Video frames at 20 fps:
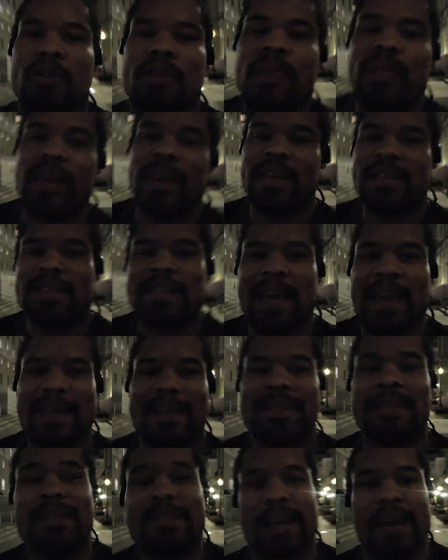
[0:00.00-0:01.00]
Think
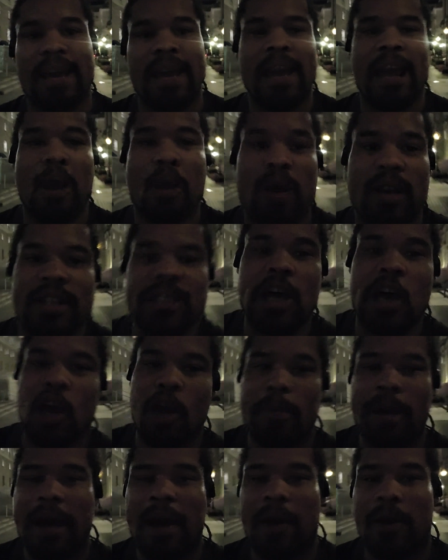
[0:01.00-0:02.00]
Tank. Today I want to talk
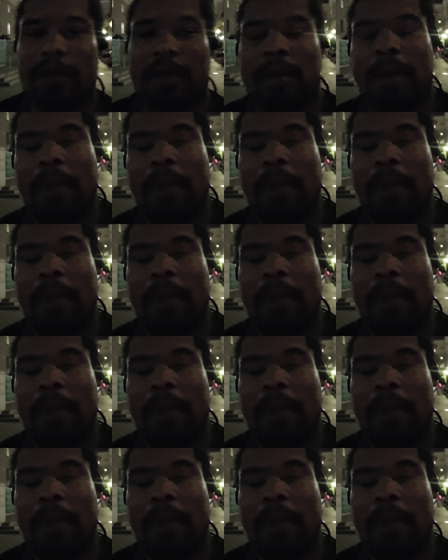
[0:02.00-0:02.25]
about